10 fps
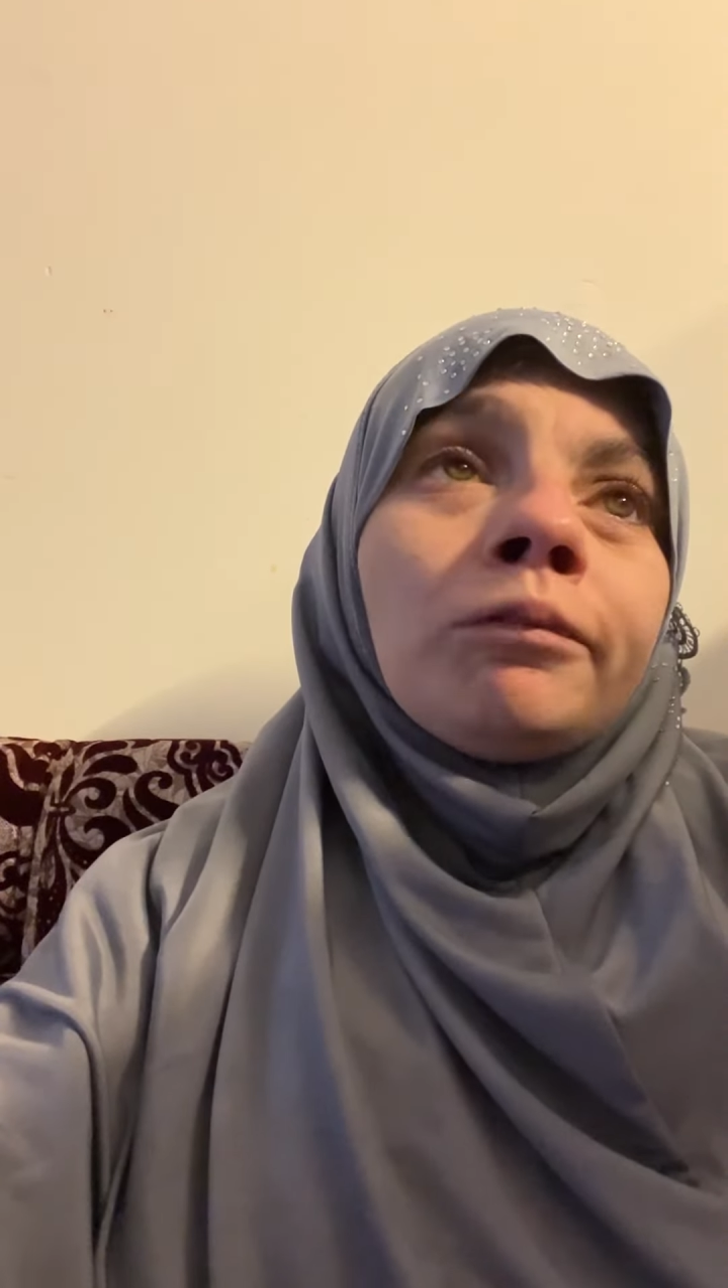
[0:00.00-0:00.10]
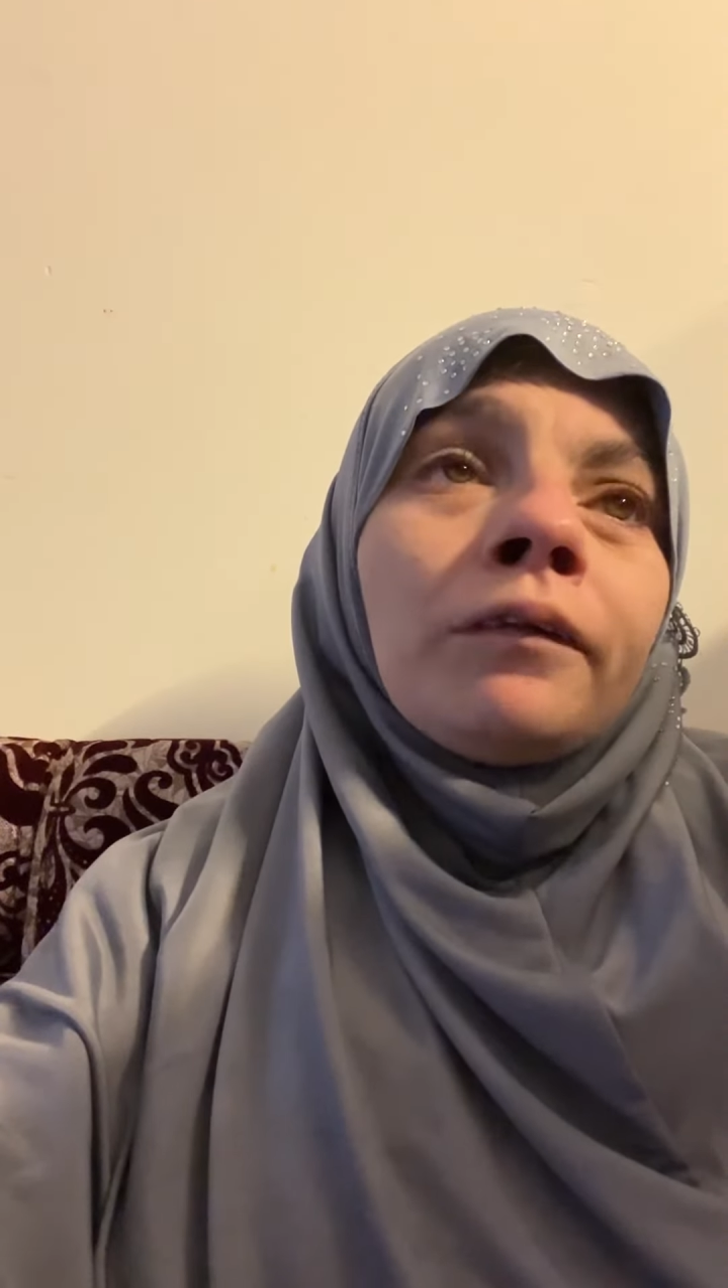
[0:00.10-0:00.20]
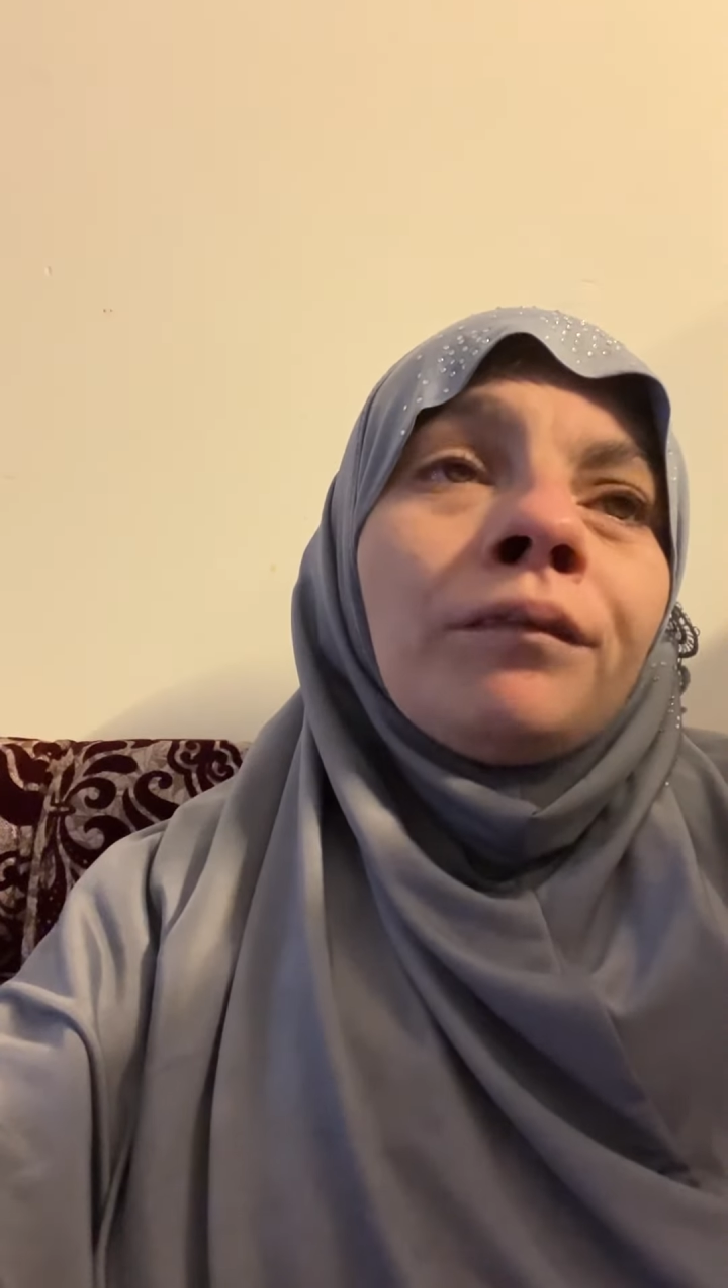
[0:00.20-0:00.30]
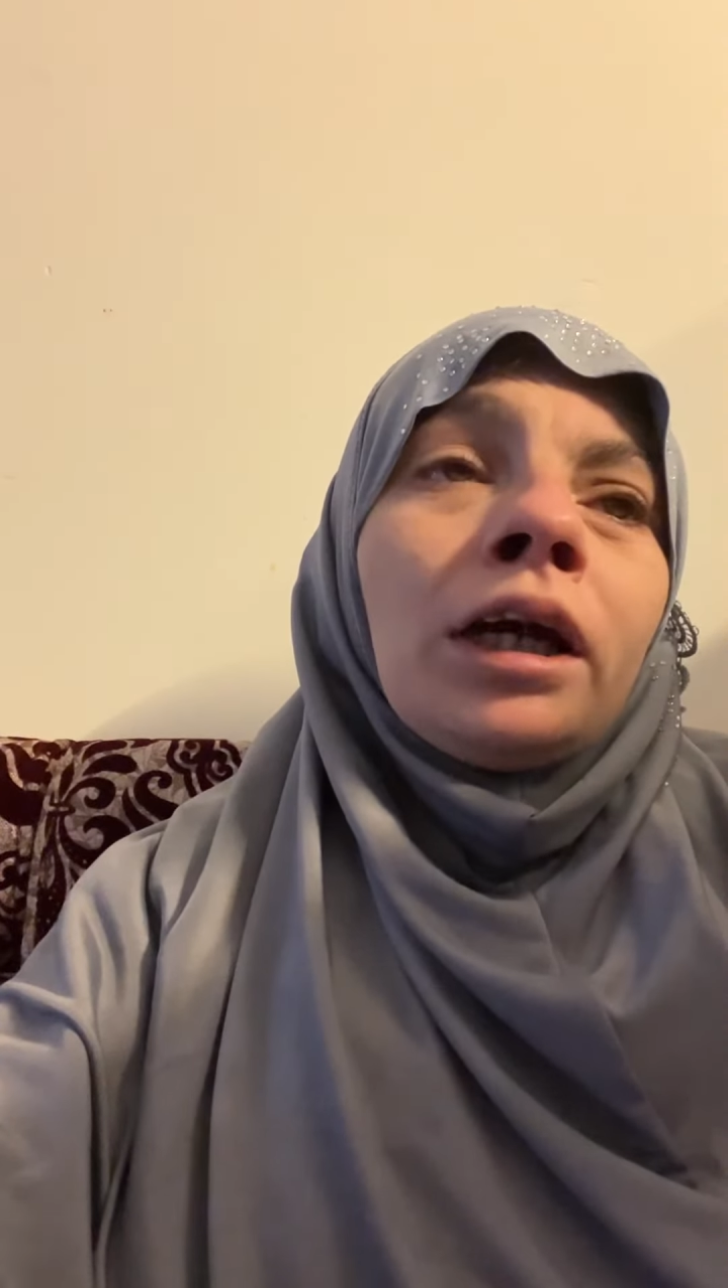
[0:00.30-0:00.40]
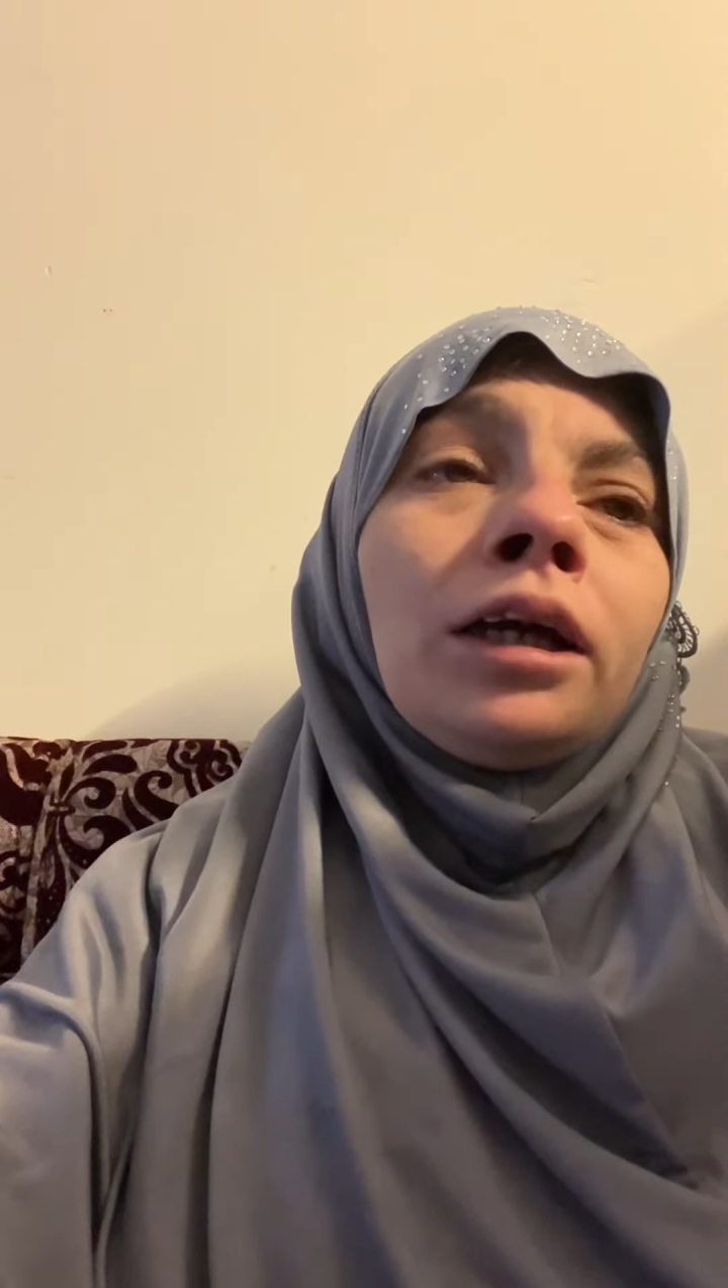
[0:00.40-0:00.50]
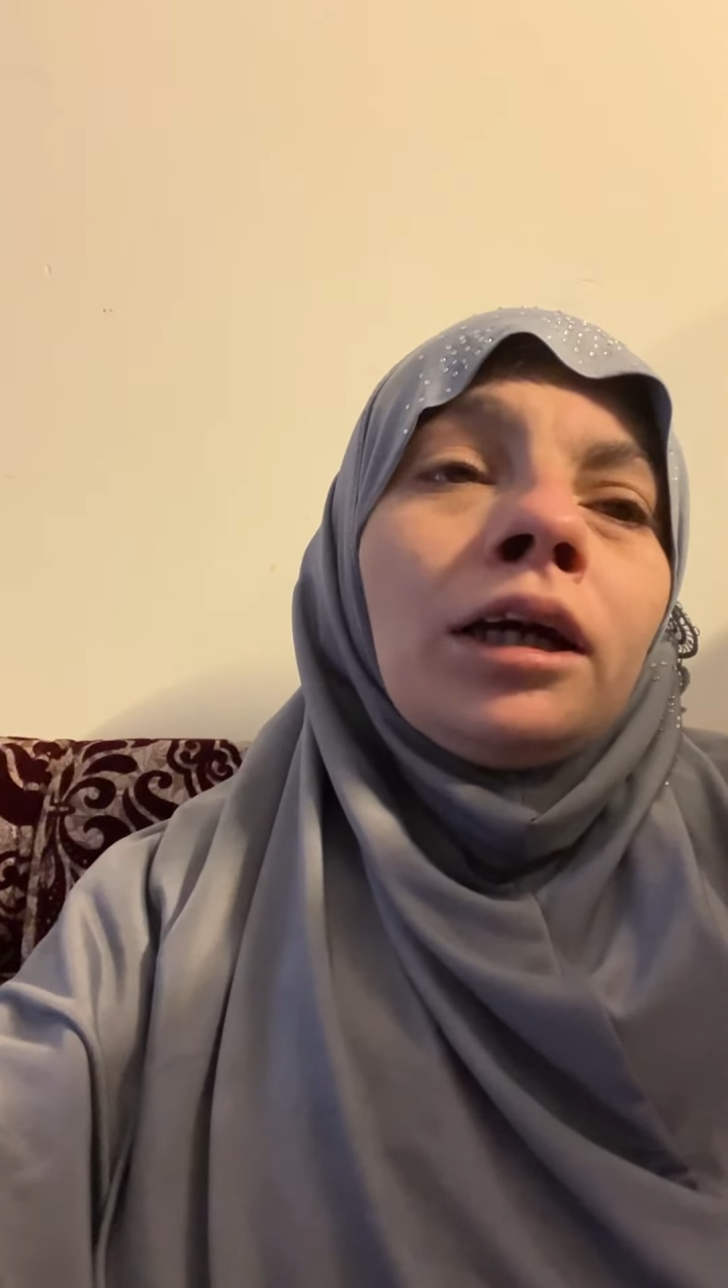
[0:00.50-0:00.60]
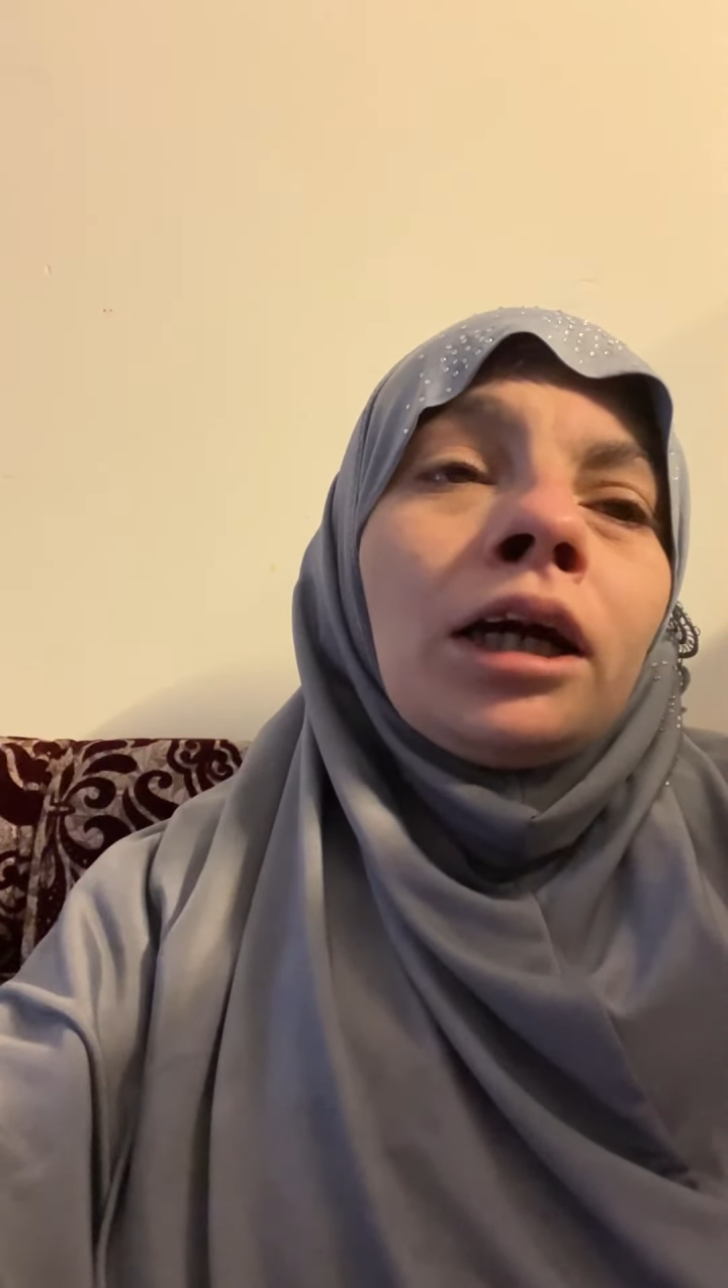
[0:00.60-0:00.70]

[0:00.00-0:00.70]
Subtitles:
for me